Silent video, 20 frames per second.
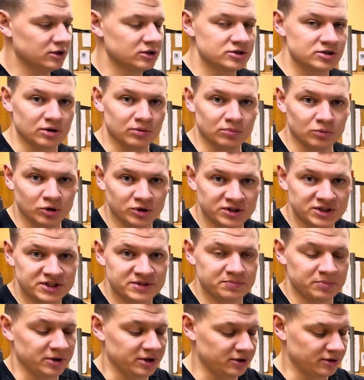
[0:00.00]
So
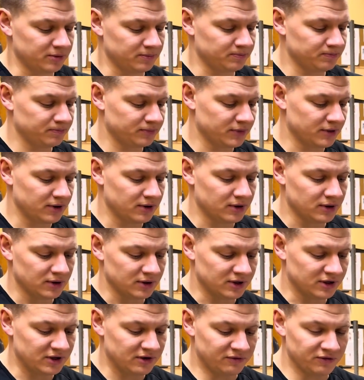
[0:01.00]
multi-spinner.
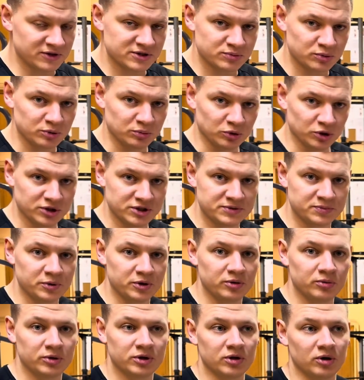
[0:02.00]
The difference with
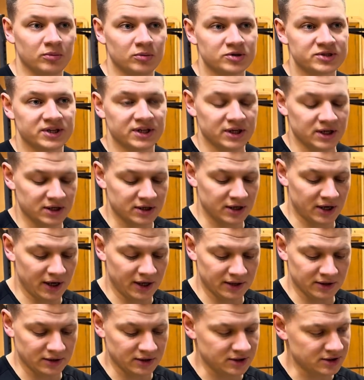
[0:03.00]
multi-spinner with almost any other
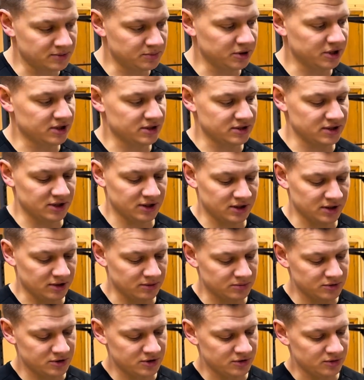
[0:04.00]
handle is because it
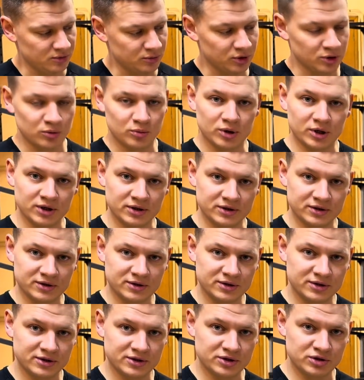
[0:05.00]
comes with a one
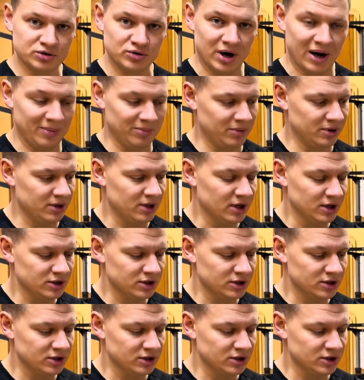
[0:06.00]
strap.